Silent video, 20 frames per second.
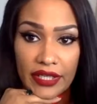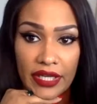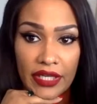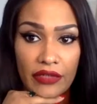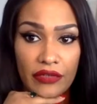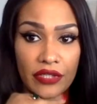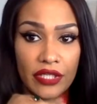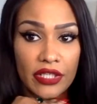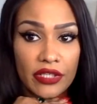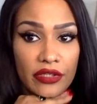I
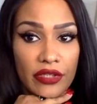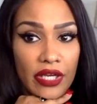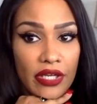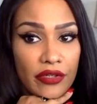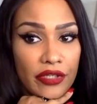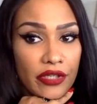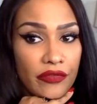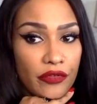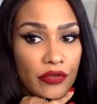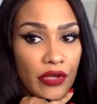don't care if
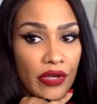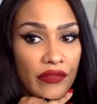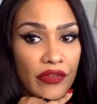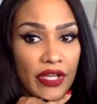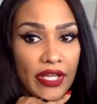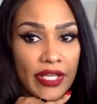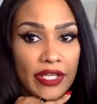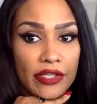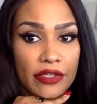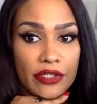you have
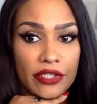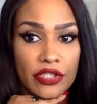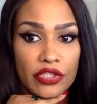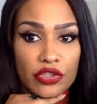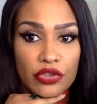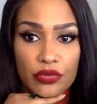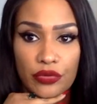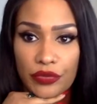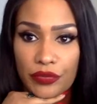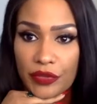an anger
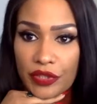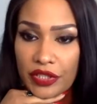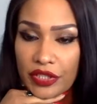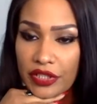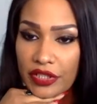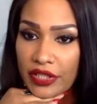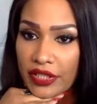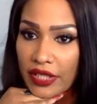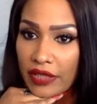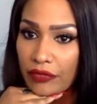issue with me,
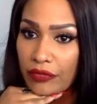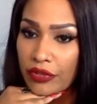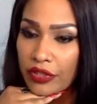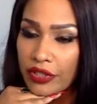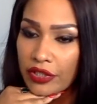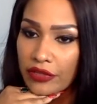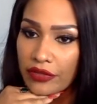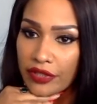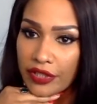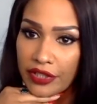Lily. I
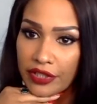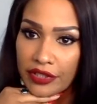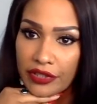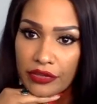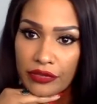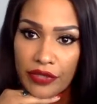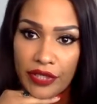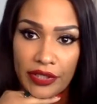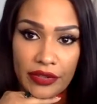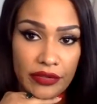really don't care.
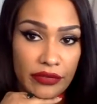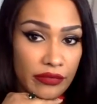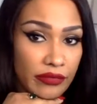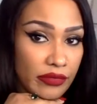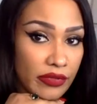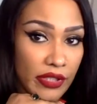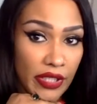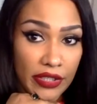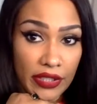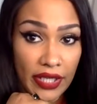You ain't.
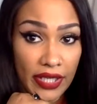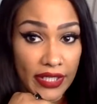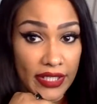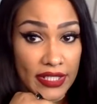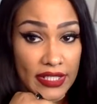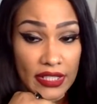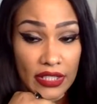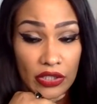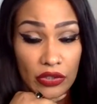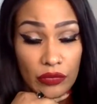I
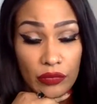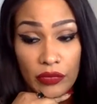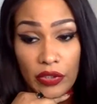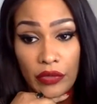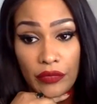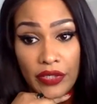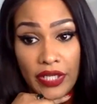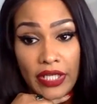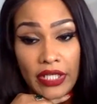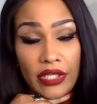ain't see you
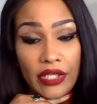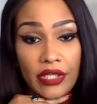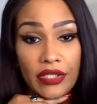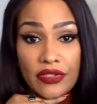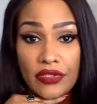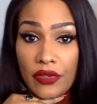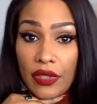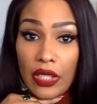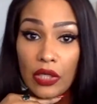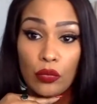donate
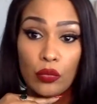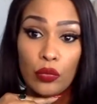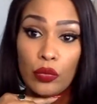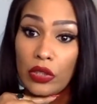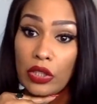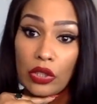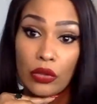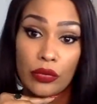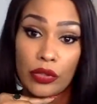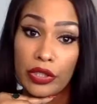yet, so I
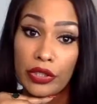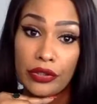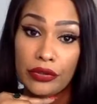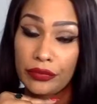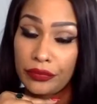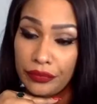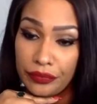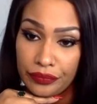really don't care.